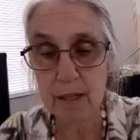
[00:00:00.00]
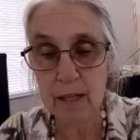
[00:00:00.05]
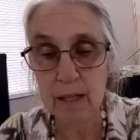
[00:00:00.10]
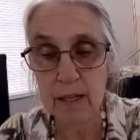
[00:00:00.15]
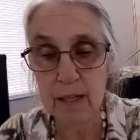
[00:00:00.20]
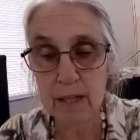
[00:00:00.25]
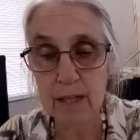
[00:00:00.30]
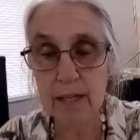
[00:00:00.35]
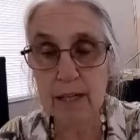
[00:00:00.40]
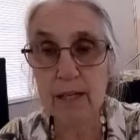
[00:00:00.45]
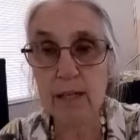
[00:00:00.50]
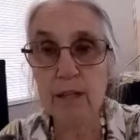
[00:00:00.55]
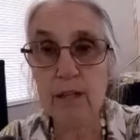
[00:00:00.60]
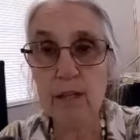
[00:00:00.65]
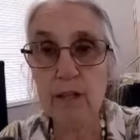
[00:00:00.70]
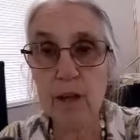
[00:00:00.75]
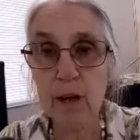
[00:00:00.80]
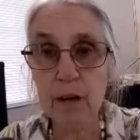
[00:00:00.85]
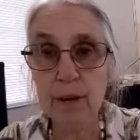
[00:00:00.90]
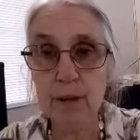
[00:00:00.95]
let us
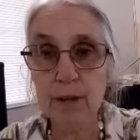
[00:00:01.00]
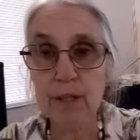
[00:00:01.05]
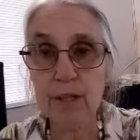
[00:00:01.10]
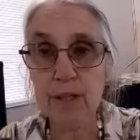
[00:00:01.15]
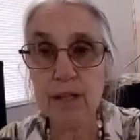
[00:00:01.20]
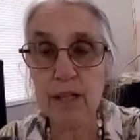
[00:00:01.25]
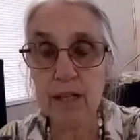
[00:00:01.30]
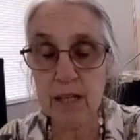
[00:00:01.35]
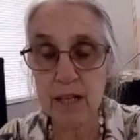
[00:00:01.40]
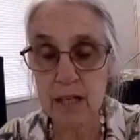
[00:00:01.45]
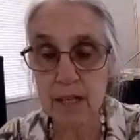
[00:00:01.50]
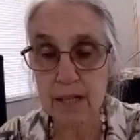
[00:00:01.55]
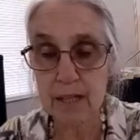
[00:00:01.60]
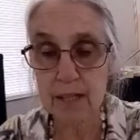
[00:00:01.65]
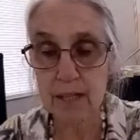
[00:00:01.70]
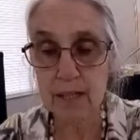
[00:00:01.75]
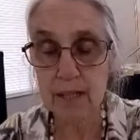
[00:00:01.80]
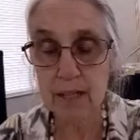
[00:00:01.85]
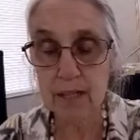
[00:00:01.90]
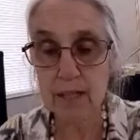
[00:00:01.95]
note
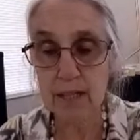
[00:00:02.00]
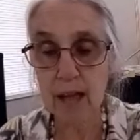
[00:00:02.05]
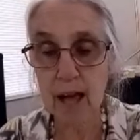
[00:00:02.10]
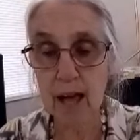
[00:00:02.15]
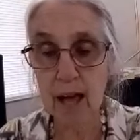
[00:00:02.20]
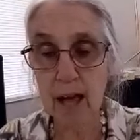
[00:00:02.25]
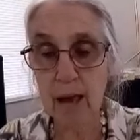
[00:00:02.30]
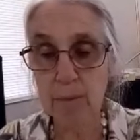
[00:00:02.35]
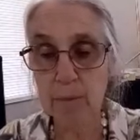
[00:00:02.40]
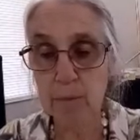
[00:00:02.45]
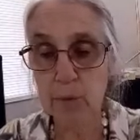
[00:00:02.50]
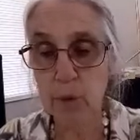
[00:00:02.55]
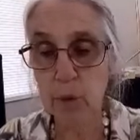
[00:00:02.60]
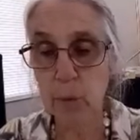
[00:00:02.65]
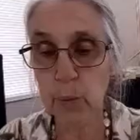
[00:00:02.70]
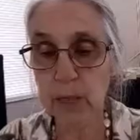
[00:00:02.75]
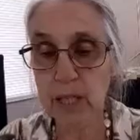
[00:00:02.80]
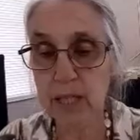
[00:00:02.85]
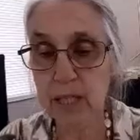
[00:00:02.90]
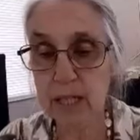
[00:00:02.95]
that Psalm
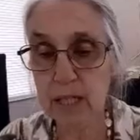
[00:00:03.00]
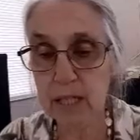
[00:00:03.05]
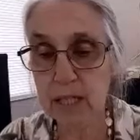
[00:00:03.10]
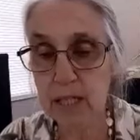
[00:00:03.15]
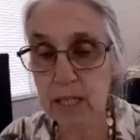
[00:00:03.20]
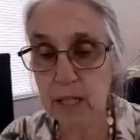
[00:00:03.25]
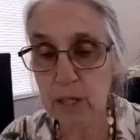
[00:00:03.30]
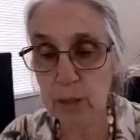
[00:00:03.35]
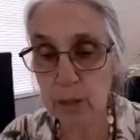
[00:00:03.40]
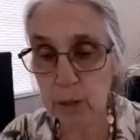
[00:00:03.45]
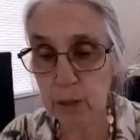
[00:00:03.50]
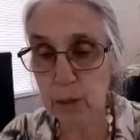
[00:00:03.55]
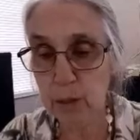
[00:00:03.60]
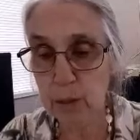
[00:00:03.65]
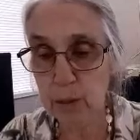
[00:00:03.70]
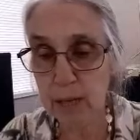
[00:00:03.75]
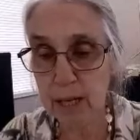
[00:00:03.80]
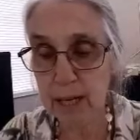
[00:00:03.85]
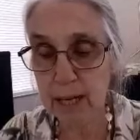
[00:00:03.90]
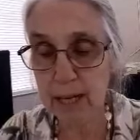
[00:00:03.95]

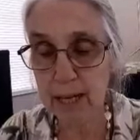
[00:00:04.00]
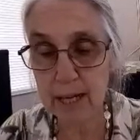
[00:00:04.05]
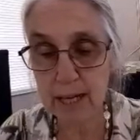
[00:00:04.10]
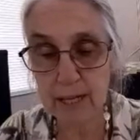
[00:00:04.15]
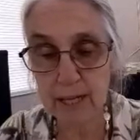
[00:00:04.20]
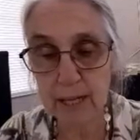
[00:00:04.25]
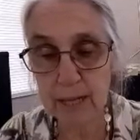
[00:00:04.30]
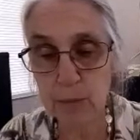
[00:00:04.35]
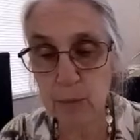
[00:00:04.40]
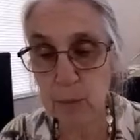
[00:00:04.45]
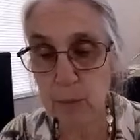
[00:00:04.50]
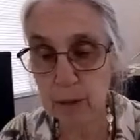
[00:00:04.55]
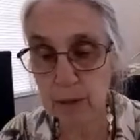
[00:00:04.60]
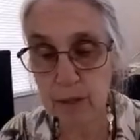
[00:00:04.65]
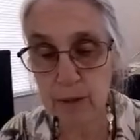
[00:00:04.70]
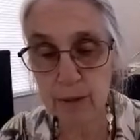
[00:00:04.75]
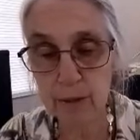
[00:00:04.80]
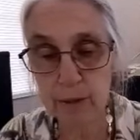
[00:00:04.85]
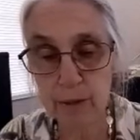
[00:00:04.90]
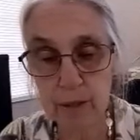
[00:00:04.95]
22 ends
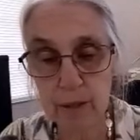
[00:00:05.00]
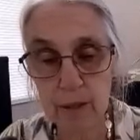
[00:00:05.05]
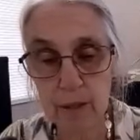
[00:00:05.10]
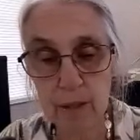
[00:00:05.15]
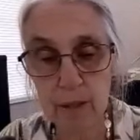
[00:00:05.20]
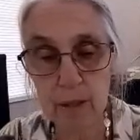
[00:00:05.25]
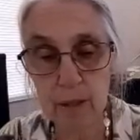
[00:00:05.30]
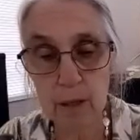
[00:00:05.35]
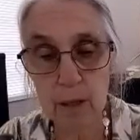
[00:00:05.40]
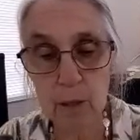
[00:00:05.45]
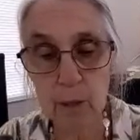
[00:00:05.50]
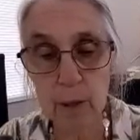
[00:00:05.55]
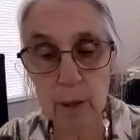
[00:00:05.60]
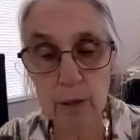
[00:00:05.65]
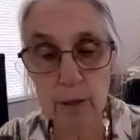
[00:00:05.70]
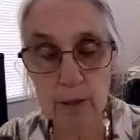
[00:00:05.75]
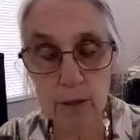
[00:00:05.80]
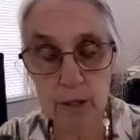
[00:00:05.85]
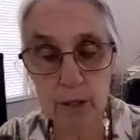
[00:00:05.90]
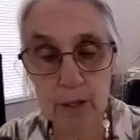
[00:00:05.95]
with,
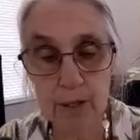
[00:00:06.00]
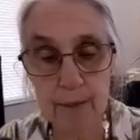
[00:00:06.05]
quote,